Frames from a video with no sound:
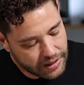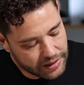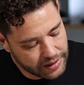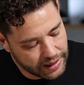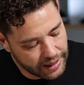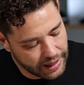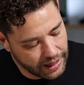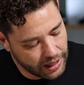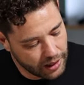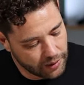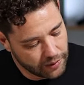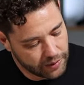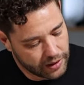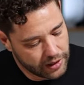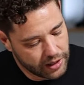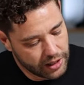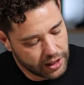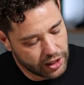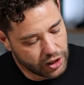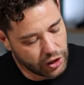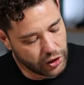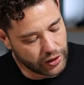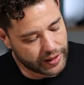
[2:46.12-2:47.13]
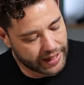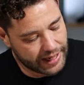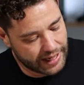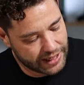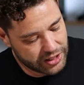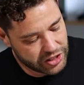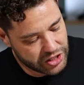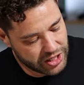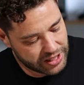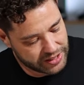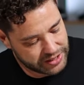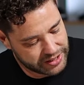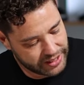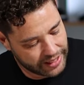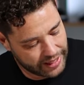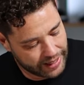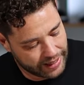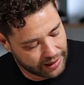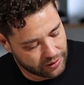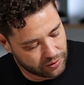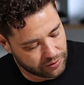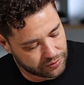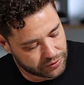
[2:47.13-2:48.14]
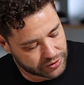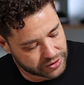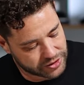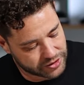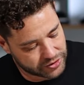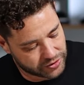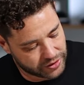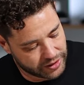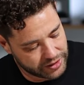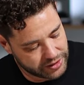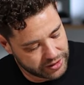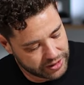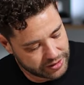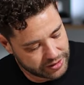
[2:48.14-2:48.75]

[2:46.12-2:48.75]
Now, you can change the angle of the screen